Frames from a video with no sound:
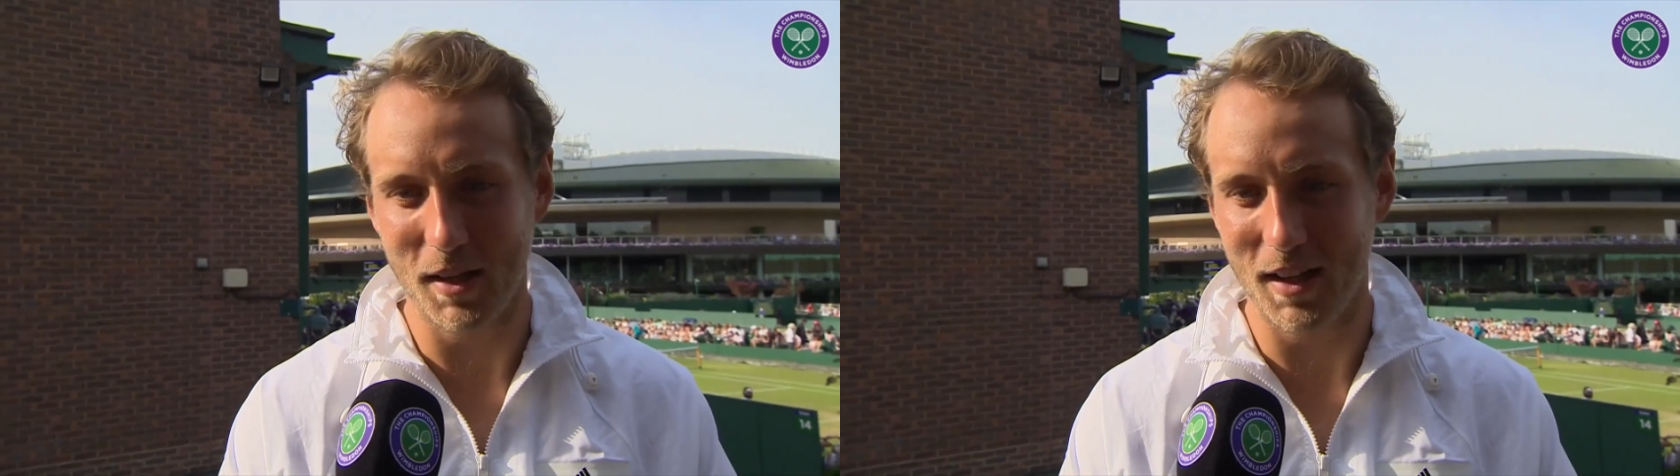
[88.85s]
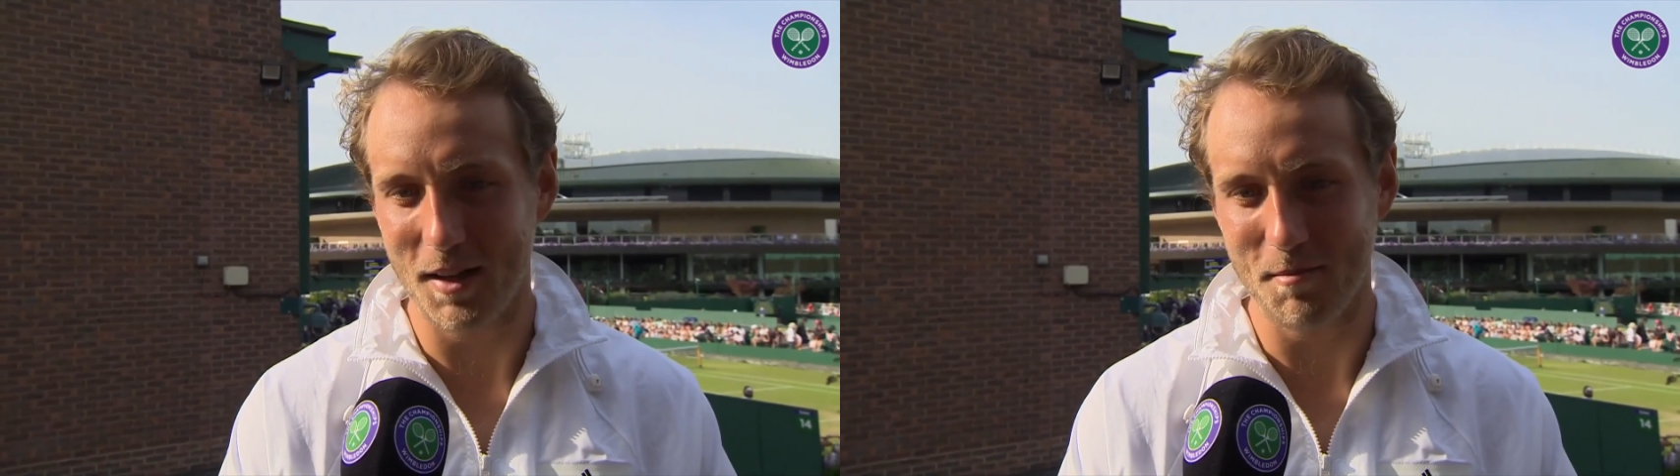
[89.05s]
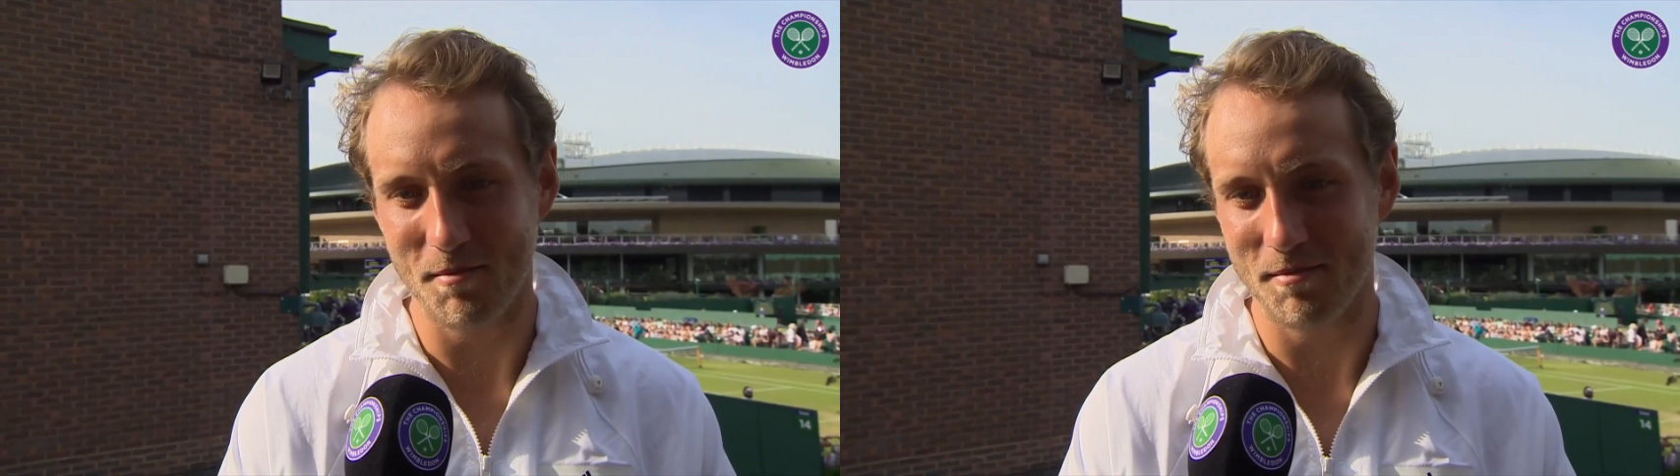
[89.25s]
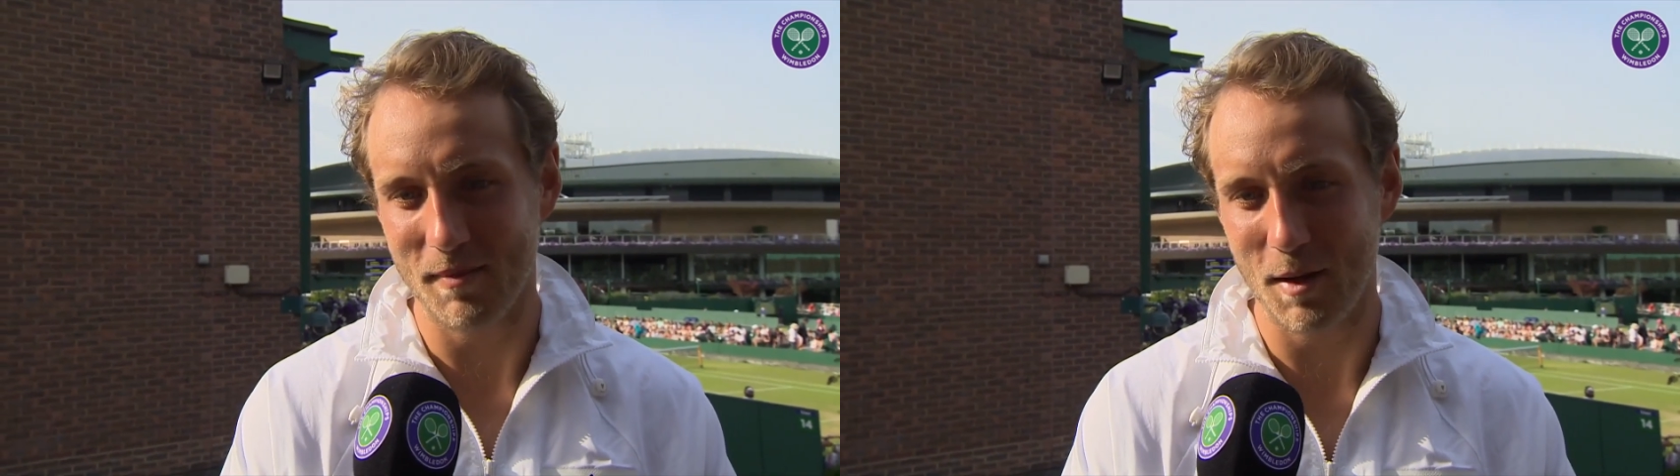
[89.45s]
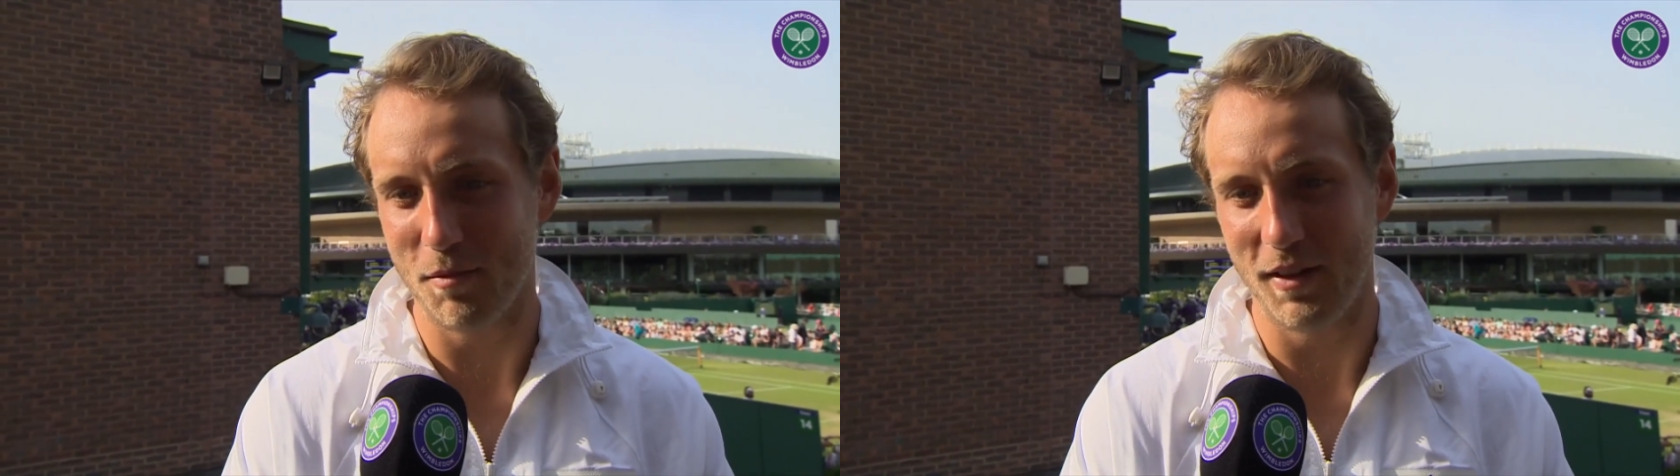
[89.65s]
but I'm
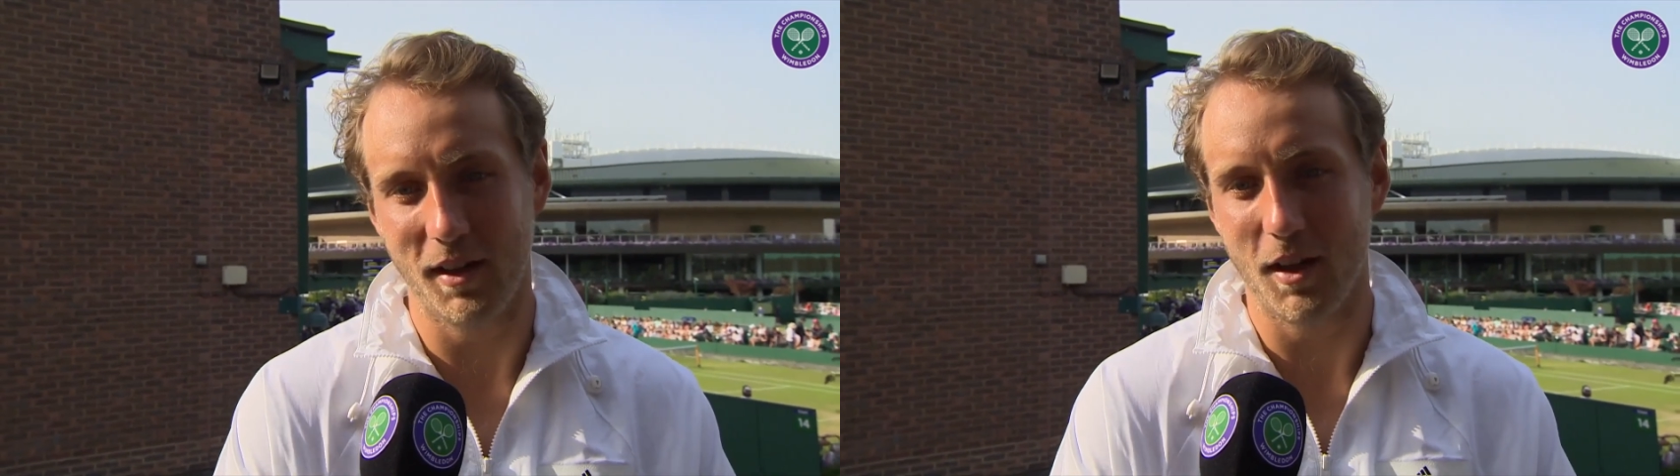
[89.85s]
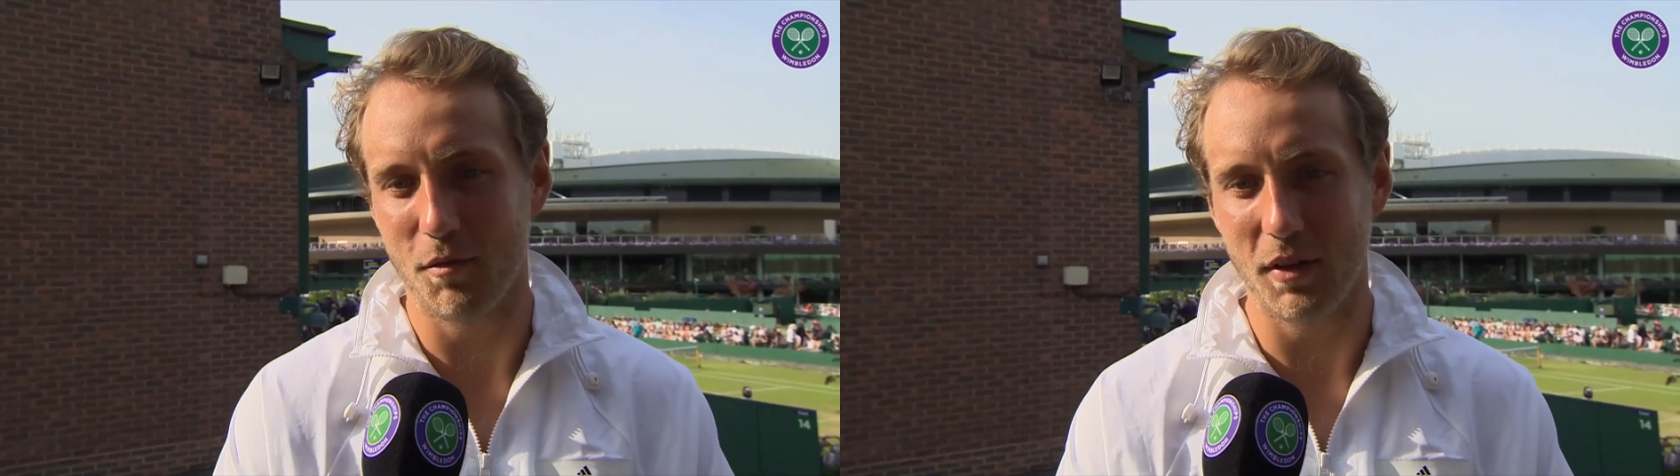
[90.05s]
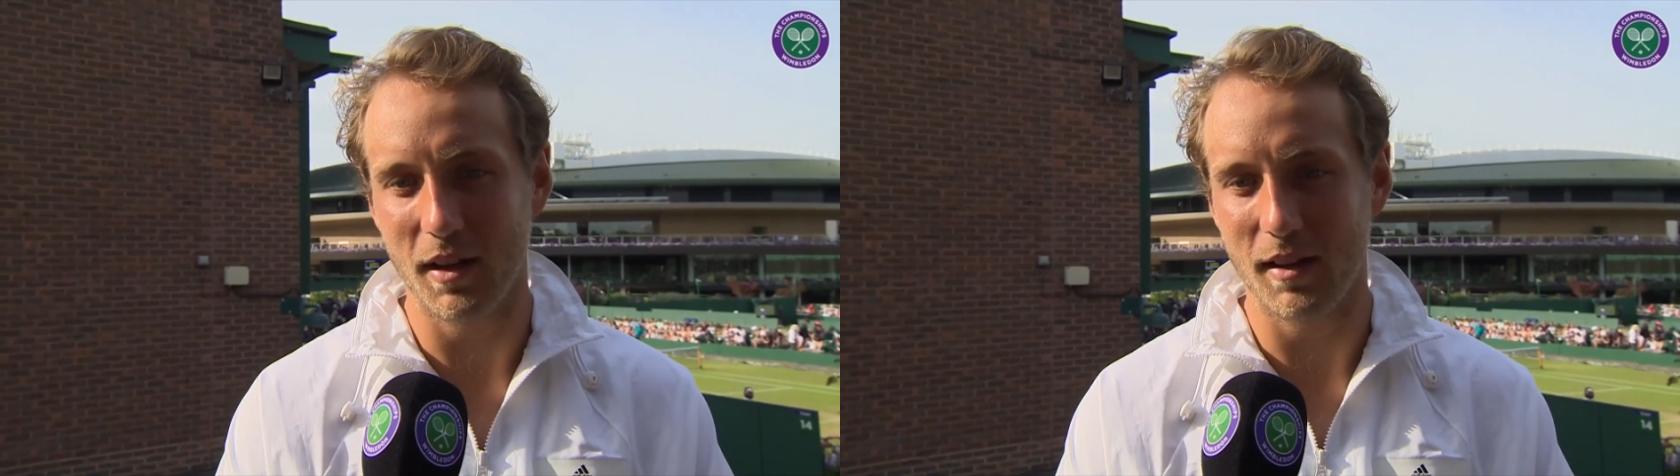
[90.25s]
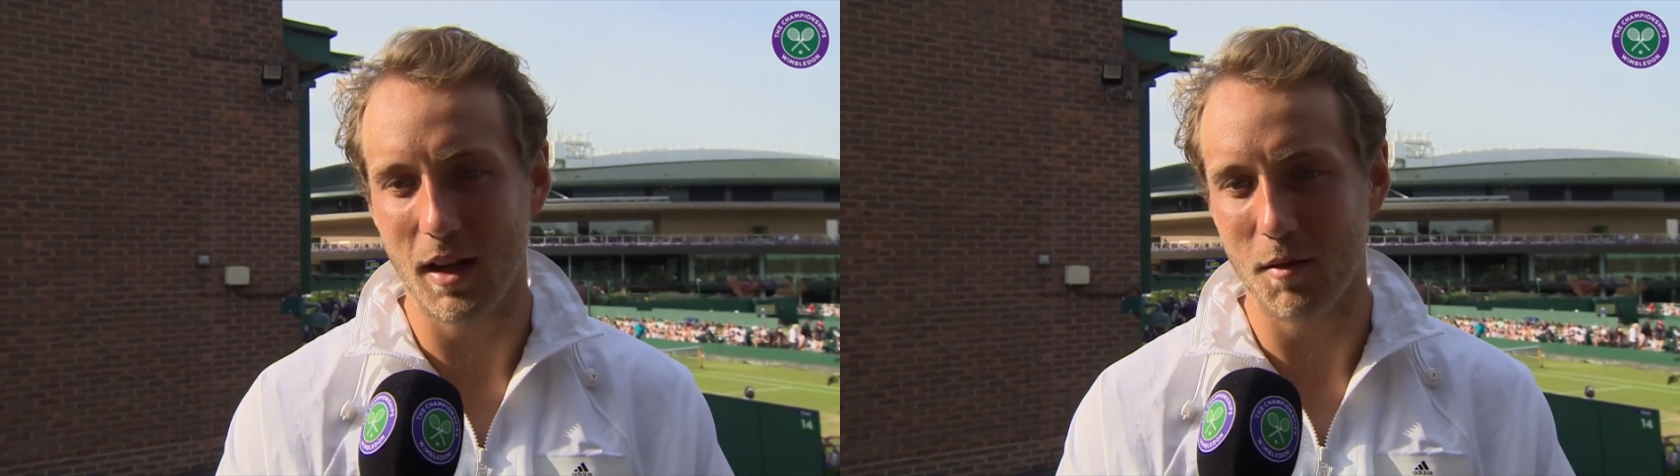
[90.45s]
feeling confident,